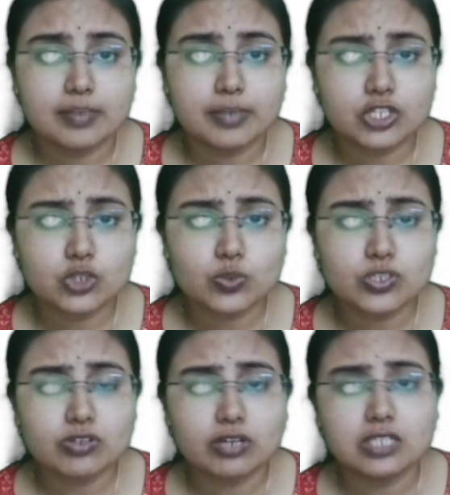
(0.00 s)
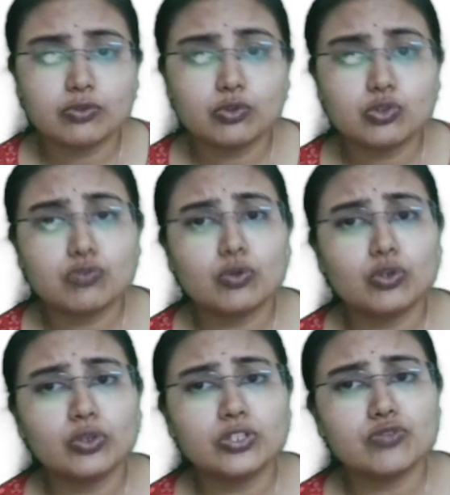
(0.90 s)
A patient was transfused
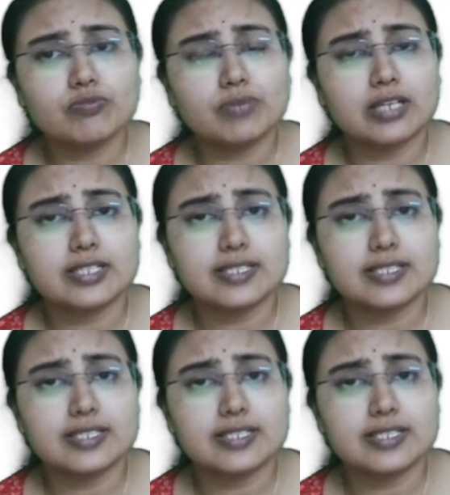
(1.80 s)
4 units of blood